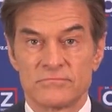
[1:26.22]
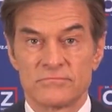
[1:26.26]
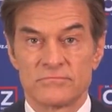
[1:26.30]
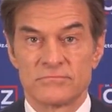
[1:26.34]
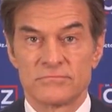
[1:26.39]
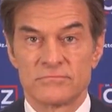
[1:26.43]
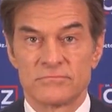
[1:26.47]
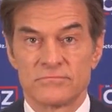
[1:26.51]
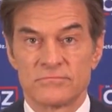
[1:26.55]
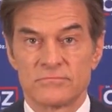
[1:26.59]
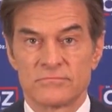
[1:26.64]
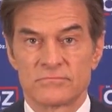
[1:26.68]

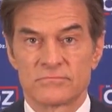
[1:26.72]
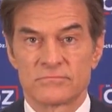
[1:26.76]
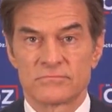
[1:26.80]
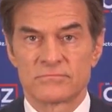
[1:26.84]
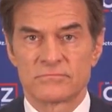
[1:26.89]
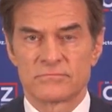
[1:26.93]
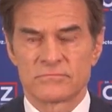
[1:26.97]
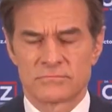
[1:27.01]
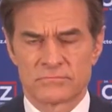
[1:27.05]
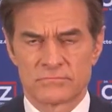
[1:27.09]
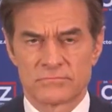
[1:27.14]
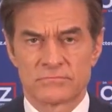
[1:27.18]

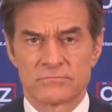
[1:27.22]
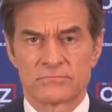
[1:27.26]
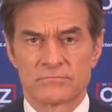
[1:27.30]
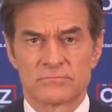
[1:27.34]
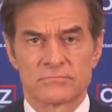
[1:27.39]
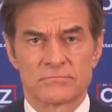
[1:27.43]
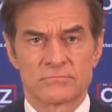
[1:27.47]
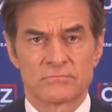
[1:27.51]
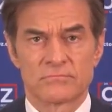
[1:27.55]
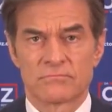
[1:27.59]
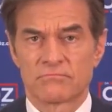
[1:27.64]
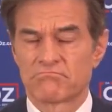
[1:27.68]

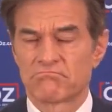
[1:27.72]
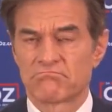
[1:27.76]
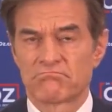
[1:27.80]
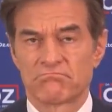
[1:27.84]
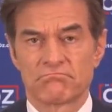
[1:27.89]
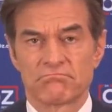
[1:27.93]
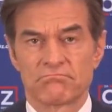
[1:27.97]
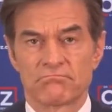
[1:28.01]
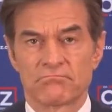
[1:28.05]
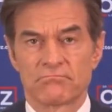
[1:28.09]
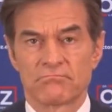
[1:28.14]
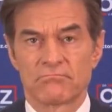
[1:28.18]

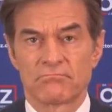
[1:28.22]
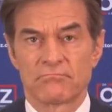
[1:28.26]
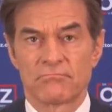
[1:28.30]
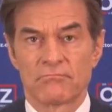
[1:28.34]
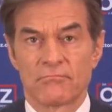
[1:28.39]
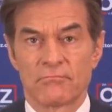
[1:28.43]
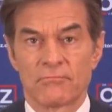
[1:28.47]
The person shown says nothing.